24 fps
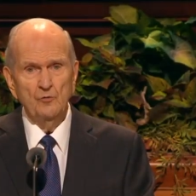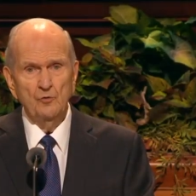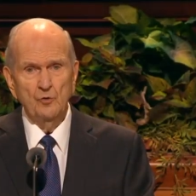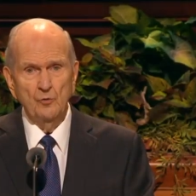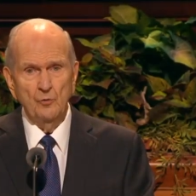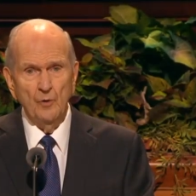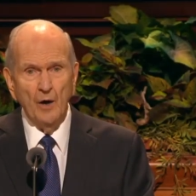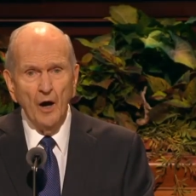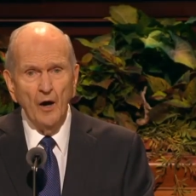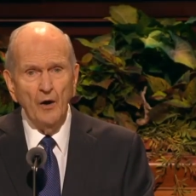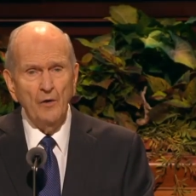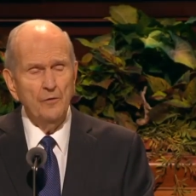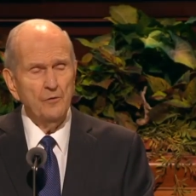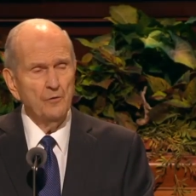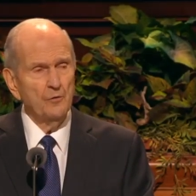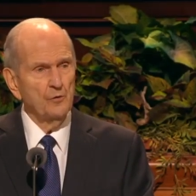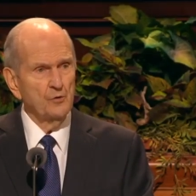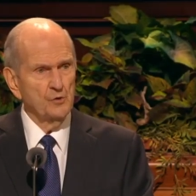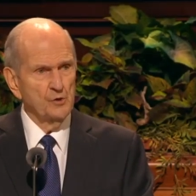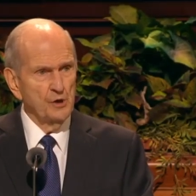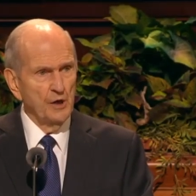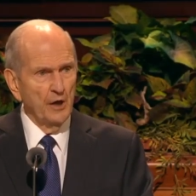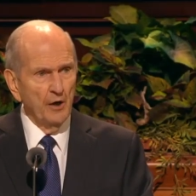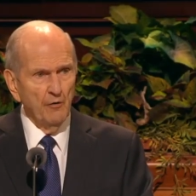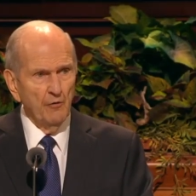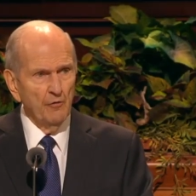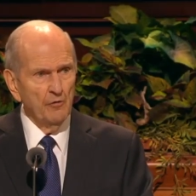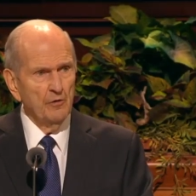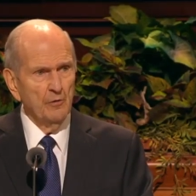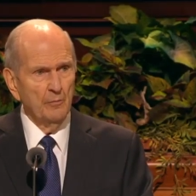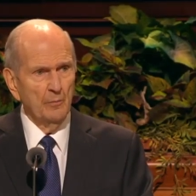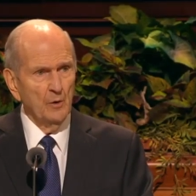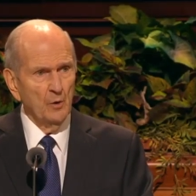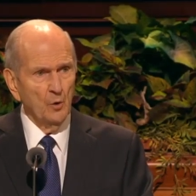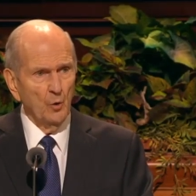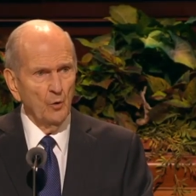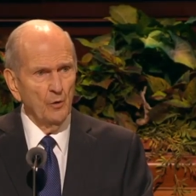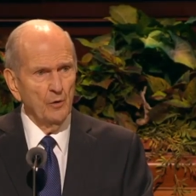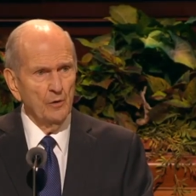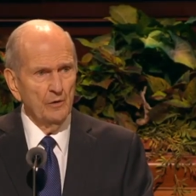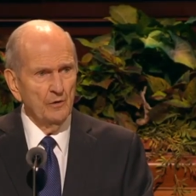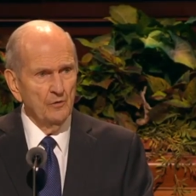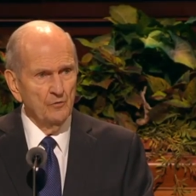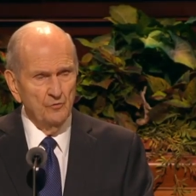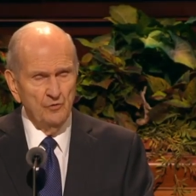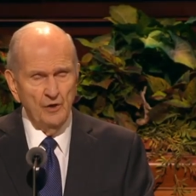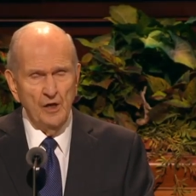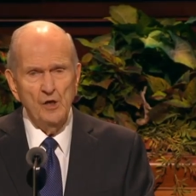to other charitable
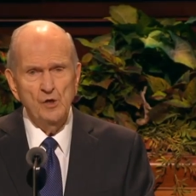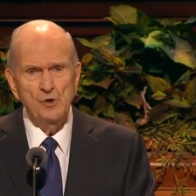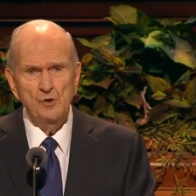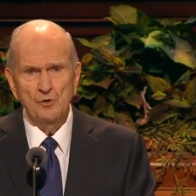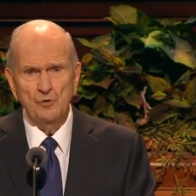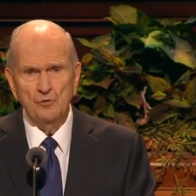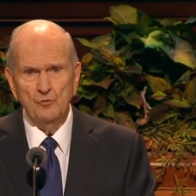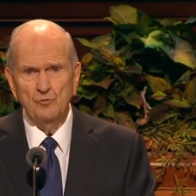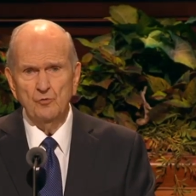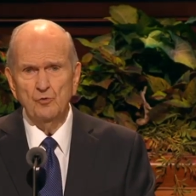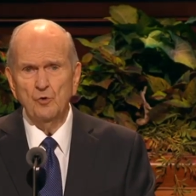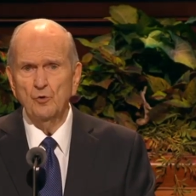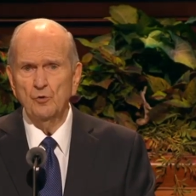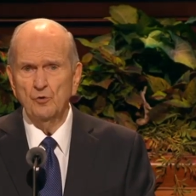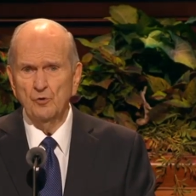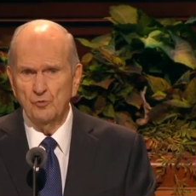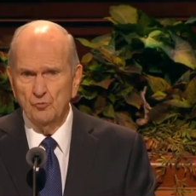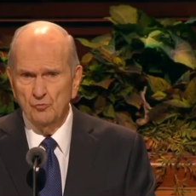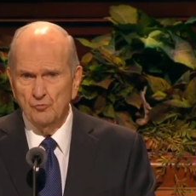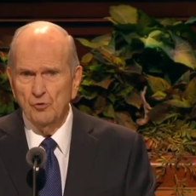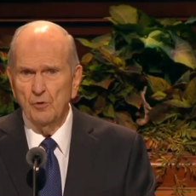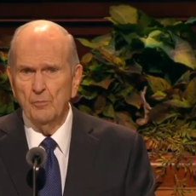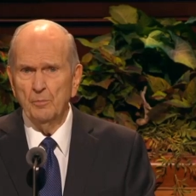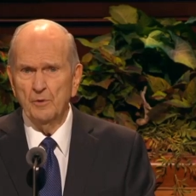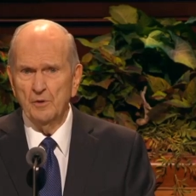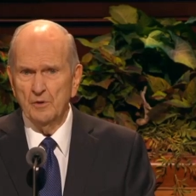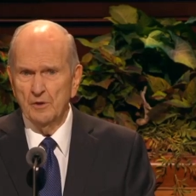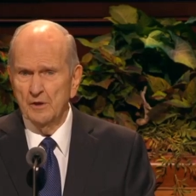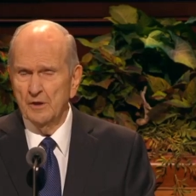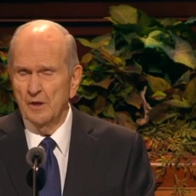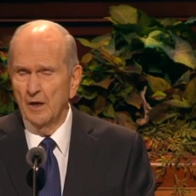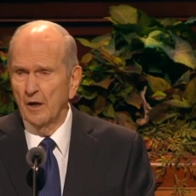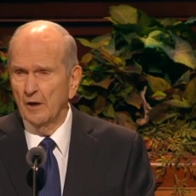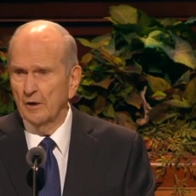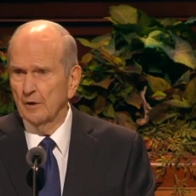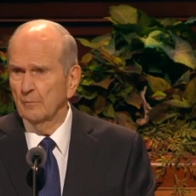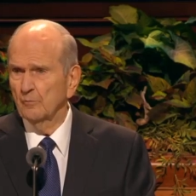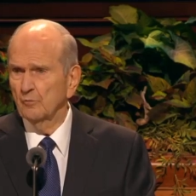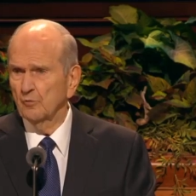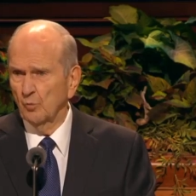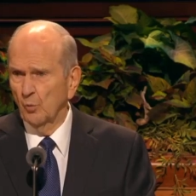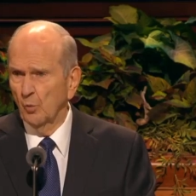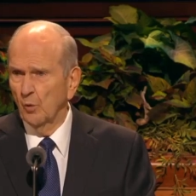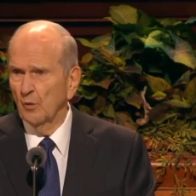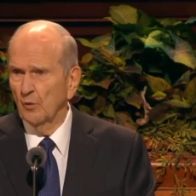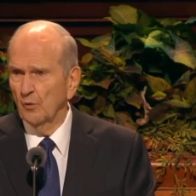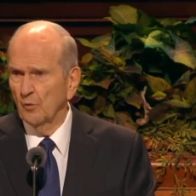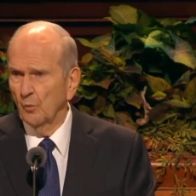organizations who distribute the items
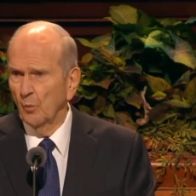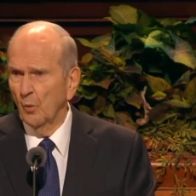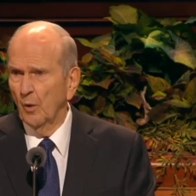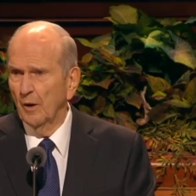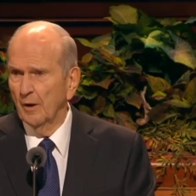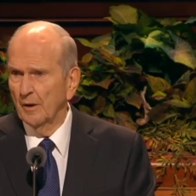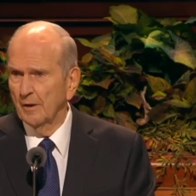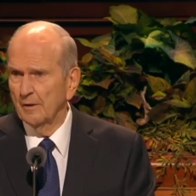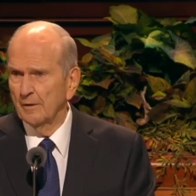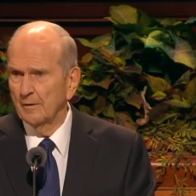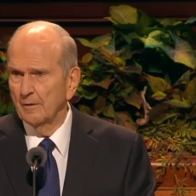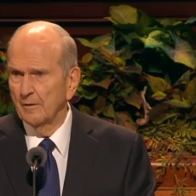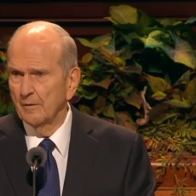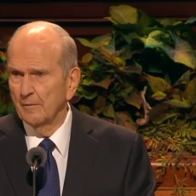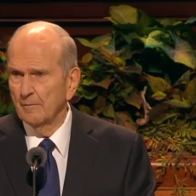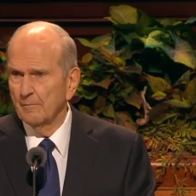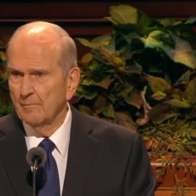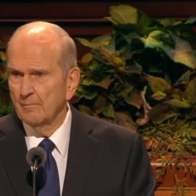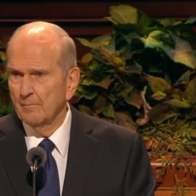worldwide.